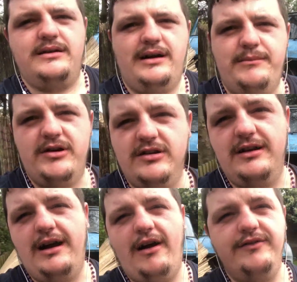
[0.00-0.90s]
I'm not gonna
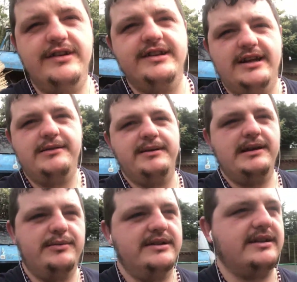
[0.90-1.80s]
obviously say it's
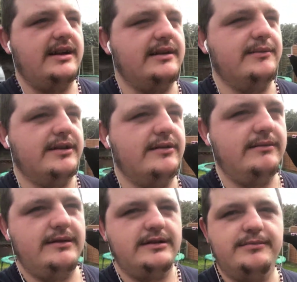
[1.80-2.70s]
me who's slacking with the
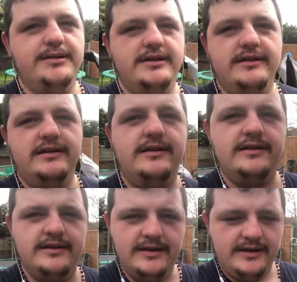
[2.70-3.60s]
upload, but you know,
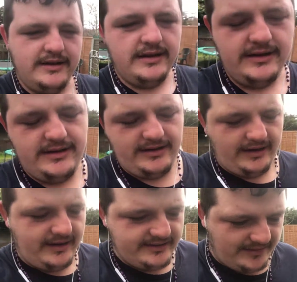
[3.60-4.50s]

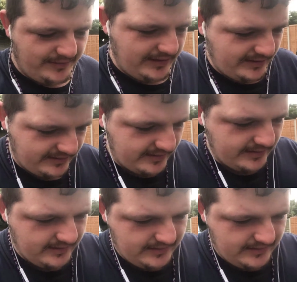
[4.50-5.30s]
it is how it is.